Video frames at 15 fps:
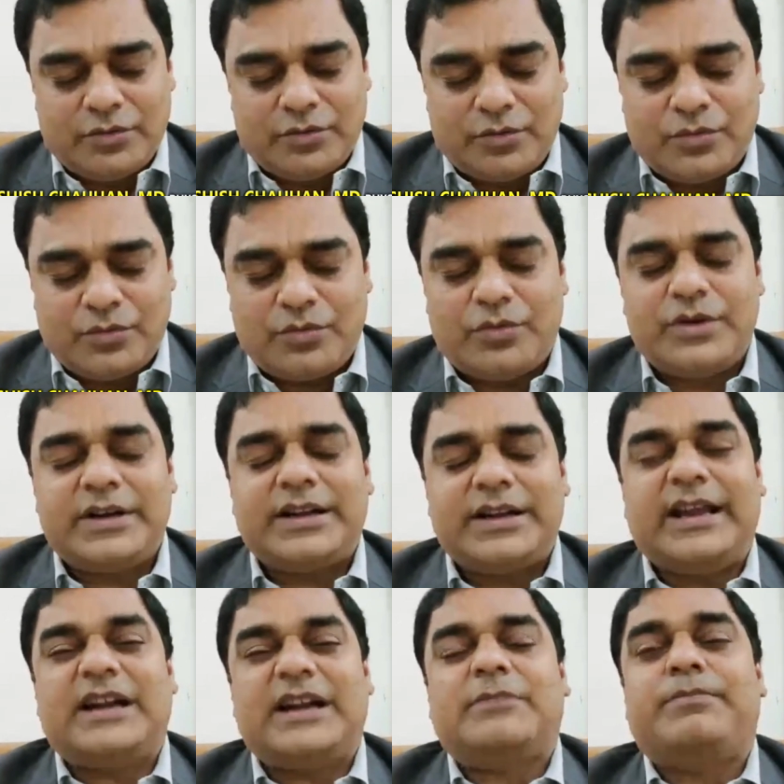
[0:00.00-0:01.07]
don't
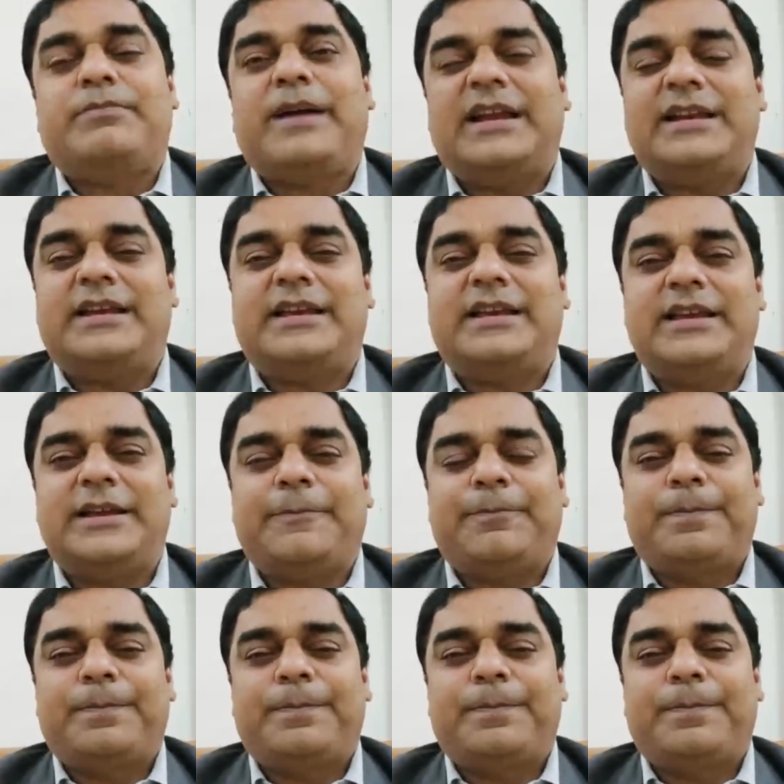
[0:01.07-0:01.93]
get panicky.